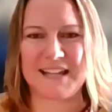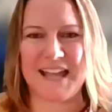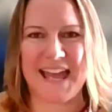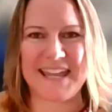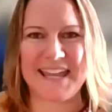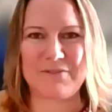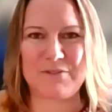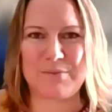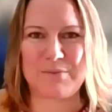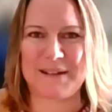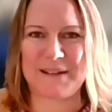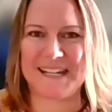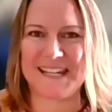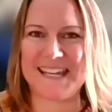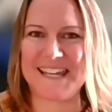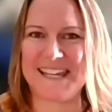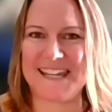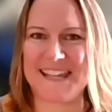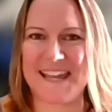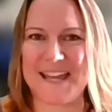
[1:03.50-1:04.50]
Hi,
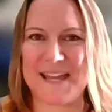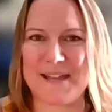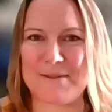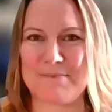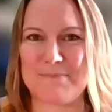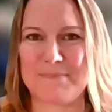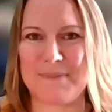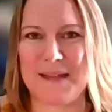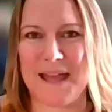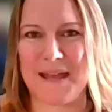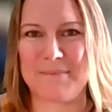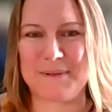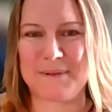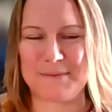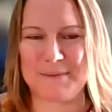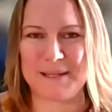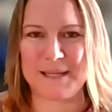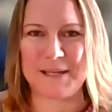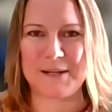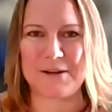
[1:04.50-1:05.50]
everybody. I'm happy to
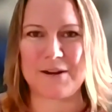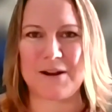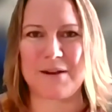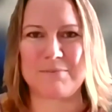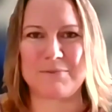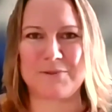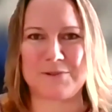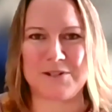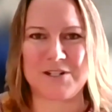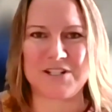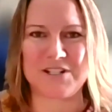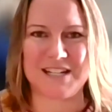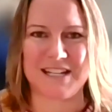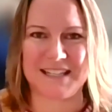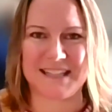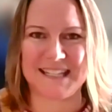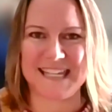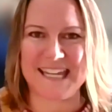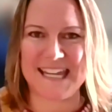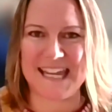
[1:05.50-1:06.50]
be here. I'm Laura
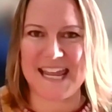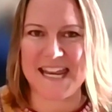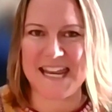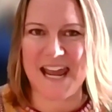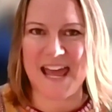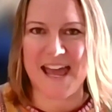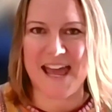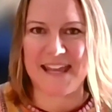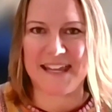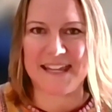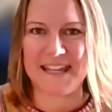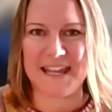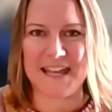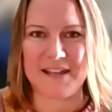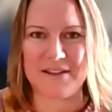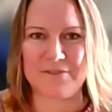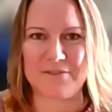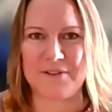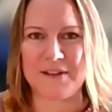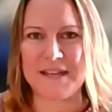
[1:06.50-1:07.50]
Shanley, and I
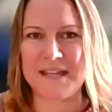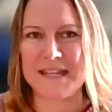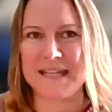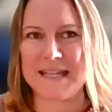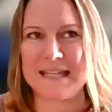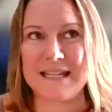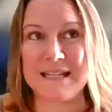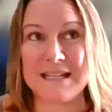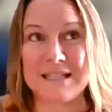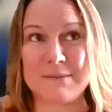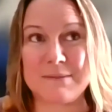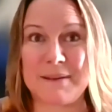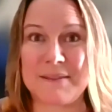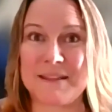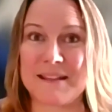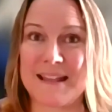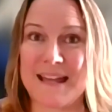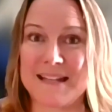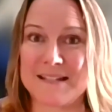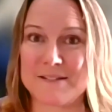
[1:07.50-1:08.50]
have spent
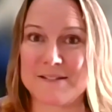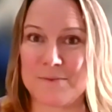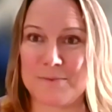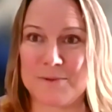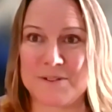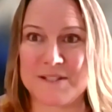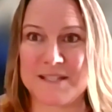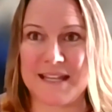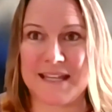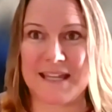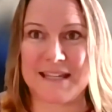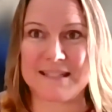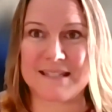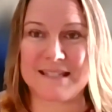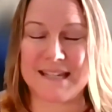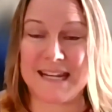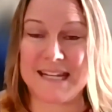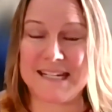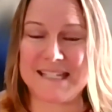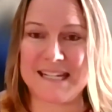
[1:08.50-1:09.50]
the last almost,
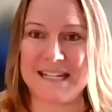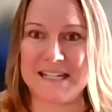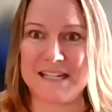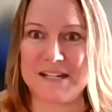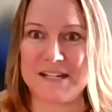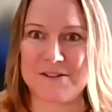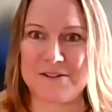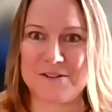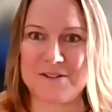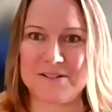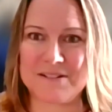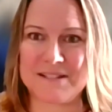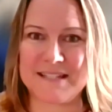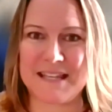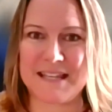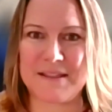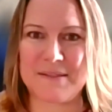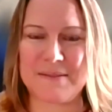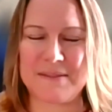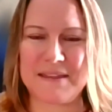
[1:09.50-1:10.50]
19 years
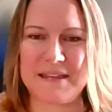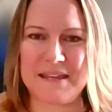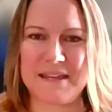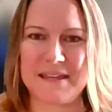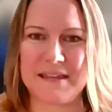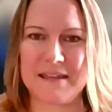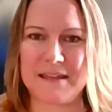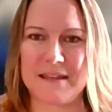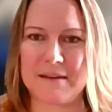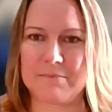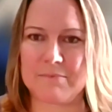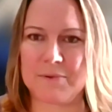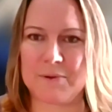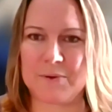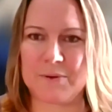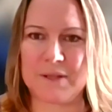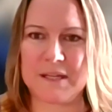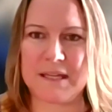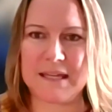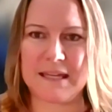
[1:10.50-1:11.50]
in the
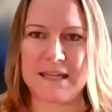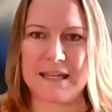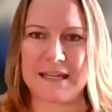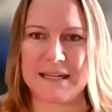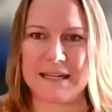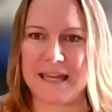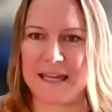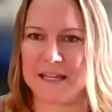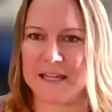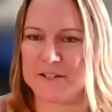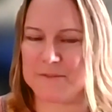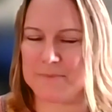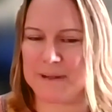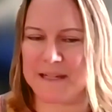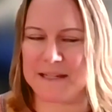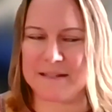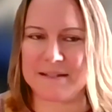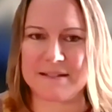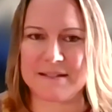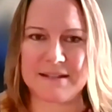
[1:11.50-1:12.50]
employee
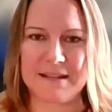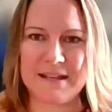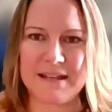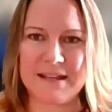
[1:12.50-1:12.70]
engagement,